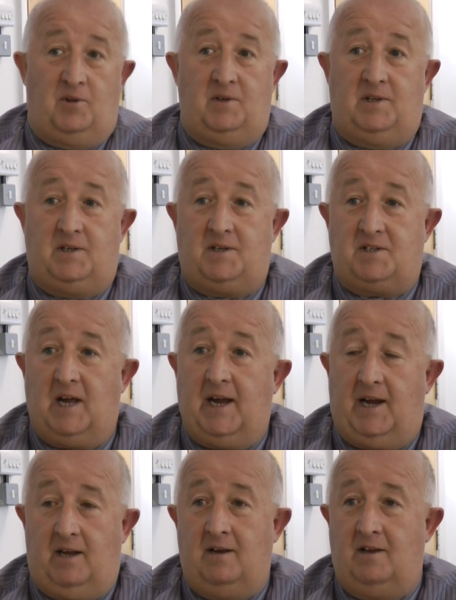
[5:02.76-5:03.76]
both in the
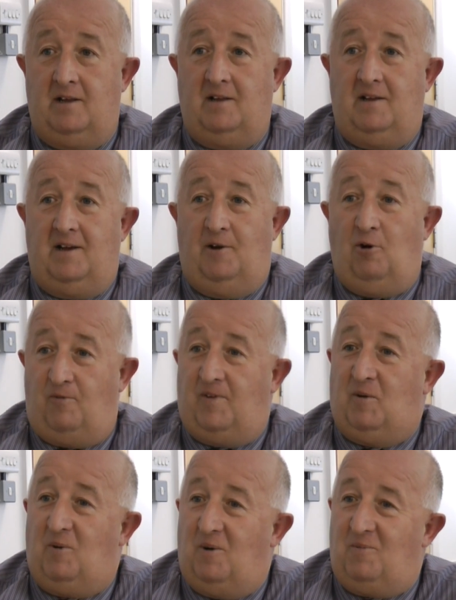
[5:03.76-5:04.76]
design and
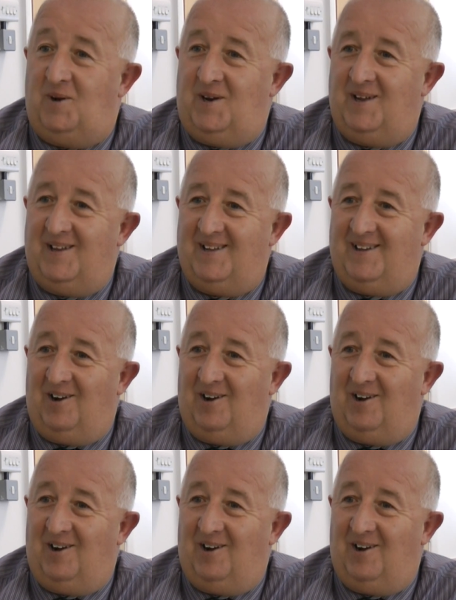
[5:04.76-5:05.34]
hopefully one would